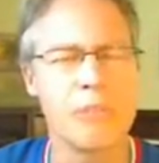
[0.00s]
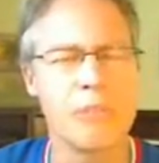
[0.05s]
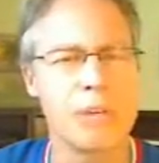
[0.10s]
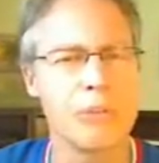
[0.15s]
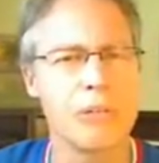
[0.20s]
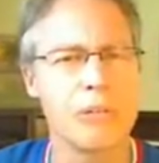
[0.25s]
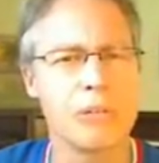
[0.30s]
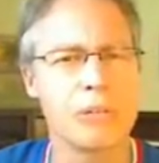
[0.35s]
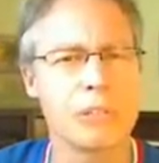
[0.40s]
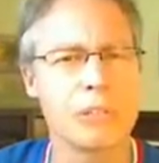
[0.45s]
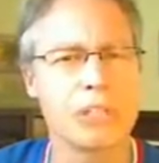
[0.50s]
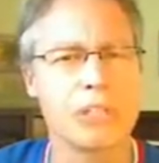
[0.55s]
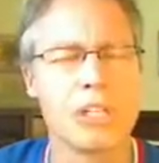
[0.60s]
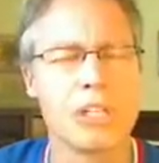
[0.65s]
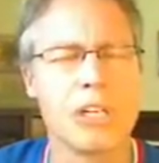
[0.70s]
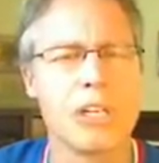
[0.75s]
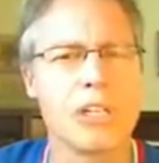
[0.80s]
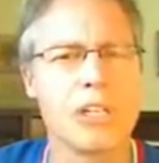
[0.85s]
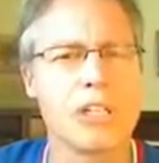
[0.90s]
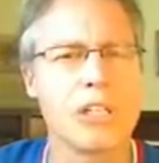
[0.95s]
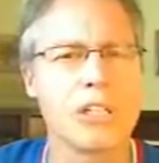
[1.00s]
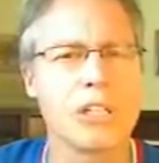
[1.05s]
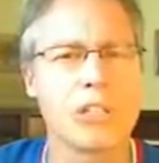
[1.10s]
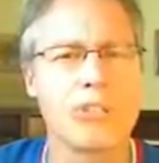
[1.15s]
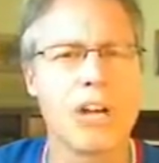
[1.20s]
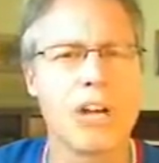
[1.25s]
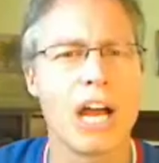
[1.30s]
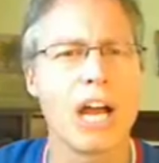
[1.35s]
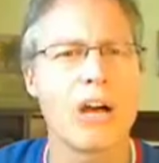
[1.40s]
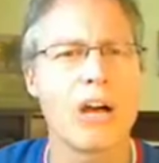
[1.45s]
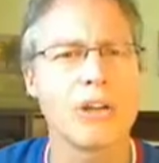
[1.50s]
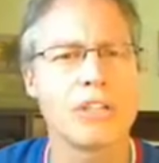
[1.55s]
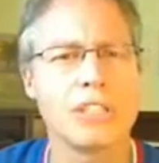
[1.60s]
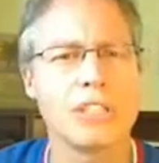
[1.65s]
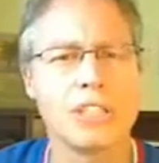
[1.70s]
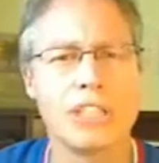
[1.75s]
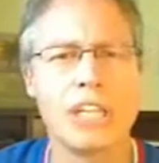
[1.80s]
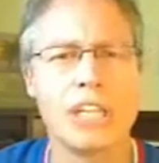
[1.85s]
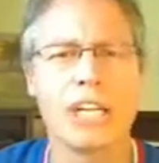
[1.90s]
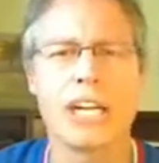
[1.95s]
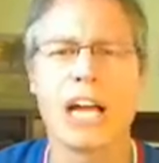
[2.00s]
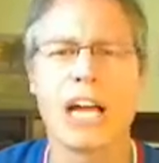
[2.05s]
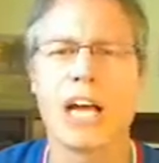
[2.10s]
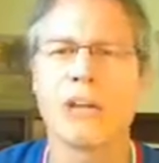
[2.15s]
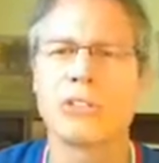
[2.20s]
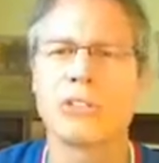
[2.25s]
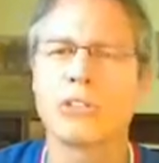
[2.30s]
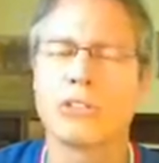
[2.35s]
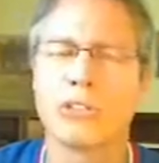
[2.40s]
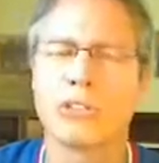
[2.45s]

Maybe it was the crowd or the dugouts